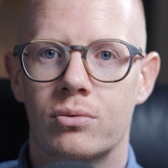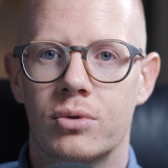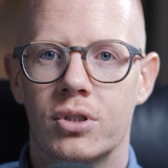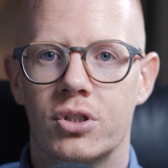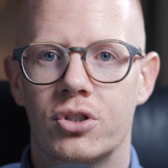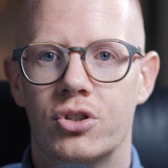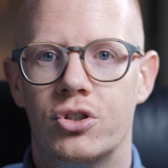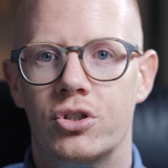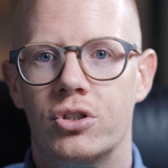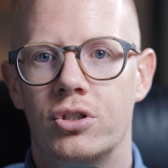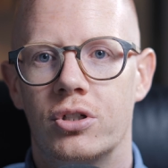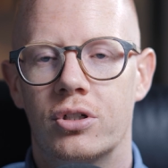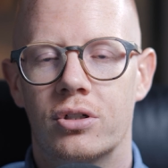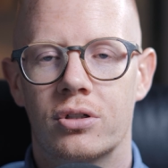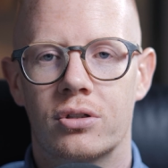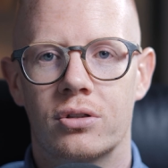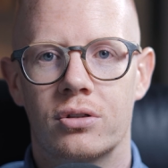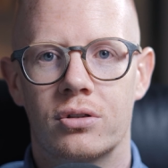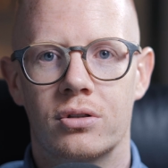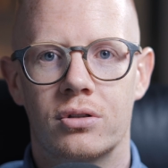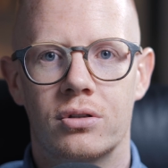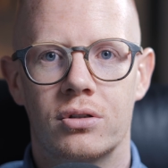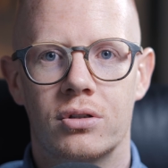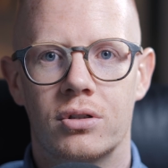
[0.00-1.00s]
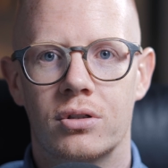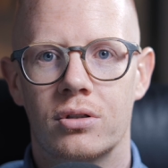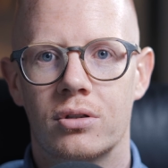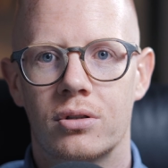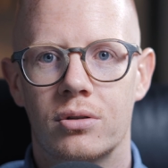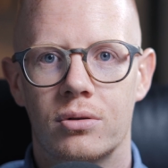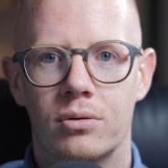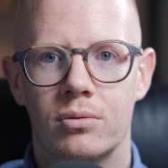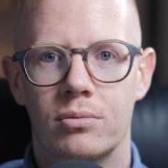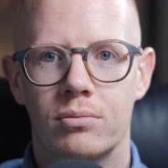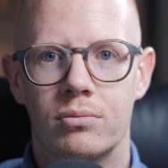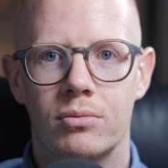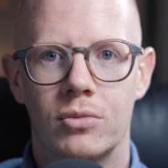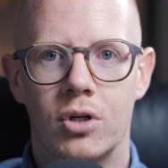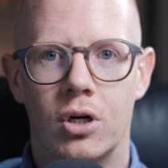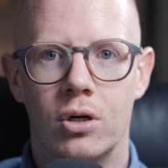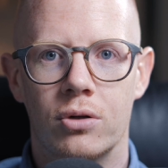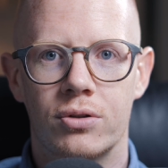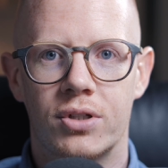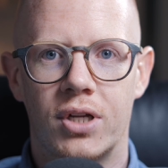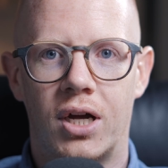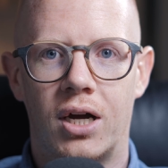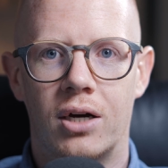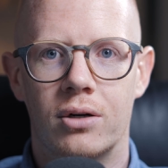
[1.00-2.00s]
which you can
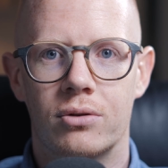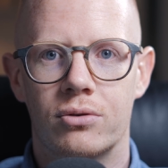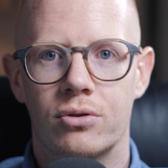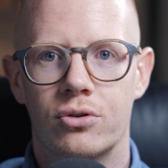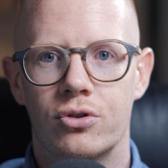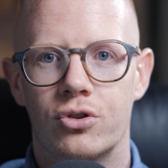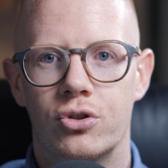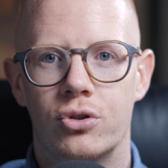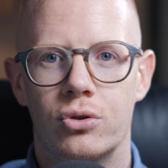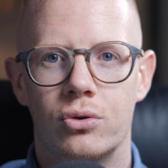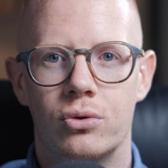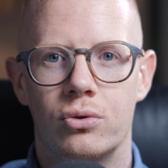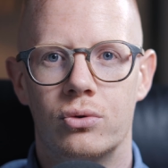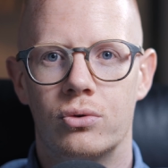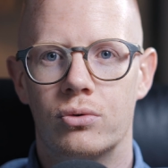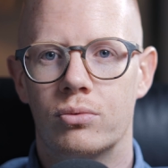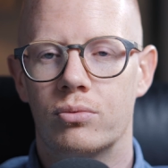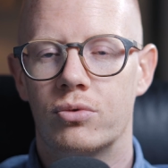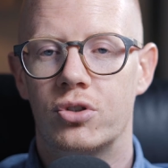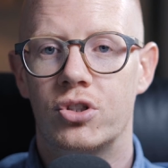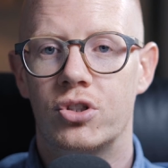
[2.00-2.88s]
hold down to